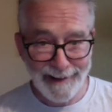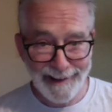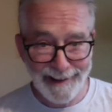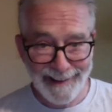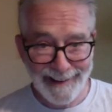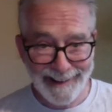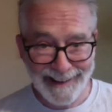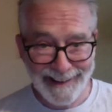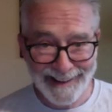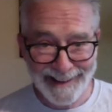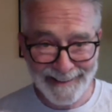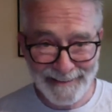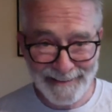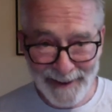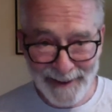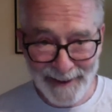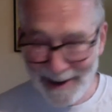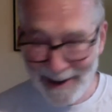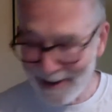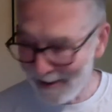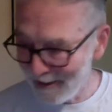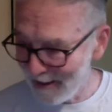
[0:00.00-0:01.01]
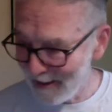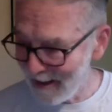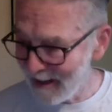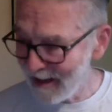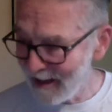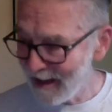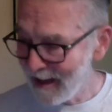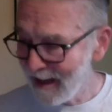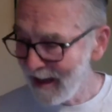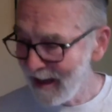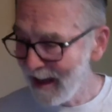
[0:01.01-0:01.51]
And finally,
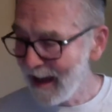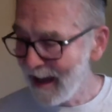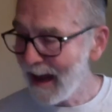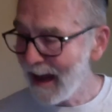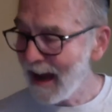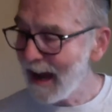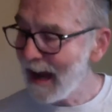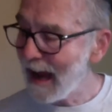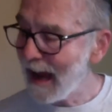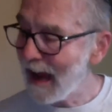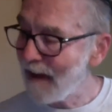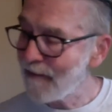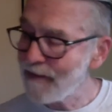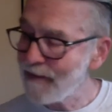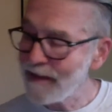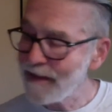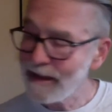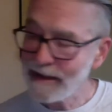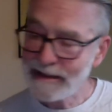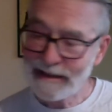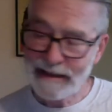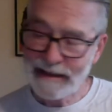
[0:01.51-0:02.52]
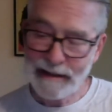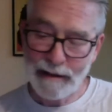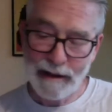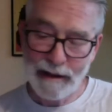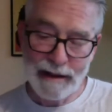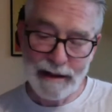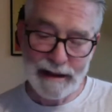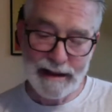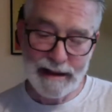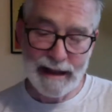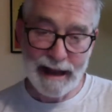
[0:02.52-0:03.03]
I have this
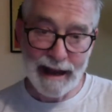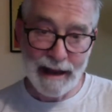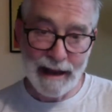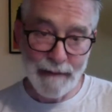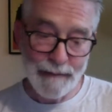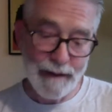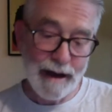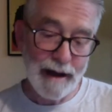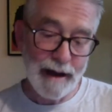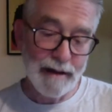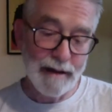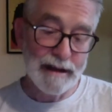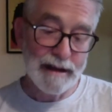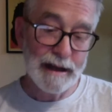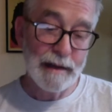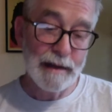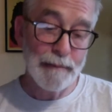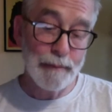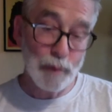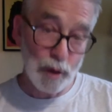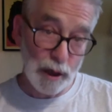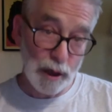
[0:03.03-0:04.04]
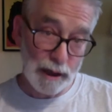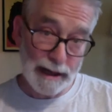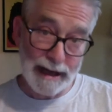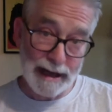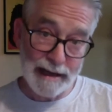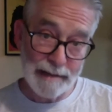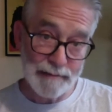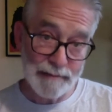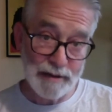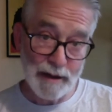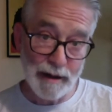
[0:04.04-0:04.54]
thing I found in a book.
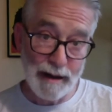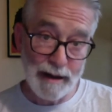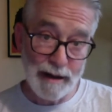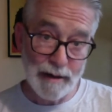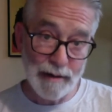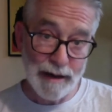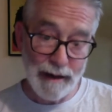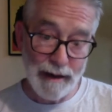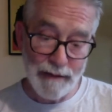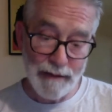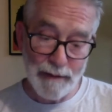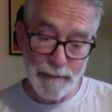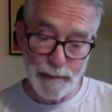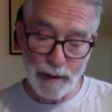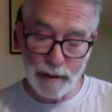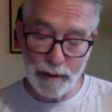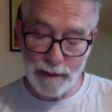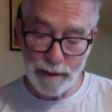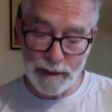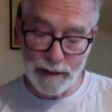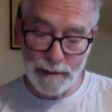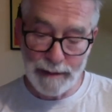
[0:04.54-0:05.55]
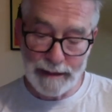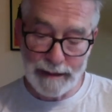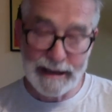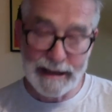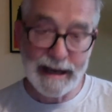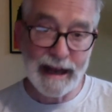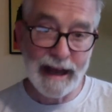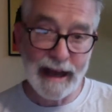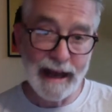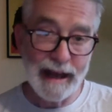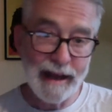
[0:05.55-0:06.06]
Sorry, I don't have the book with me
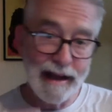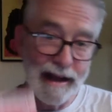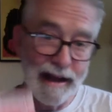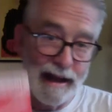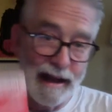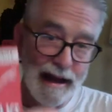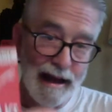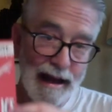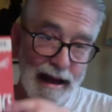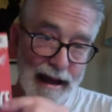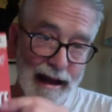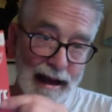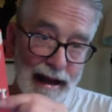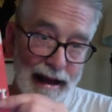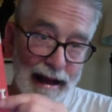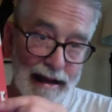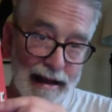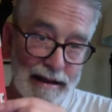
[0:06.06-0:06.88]
today. It's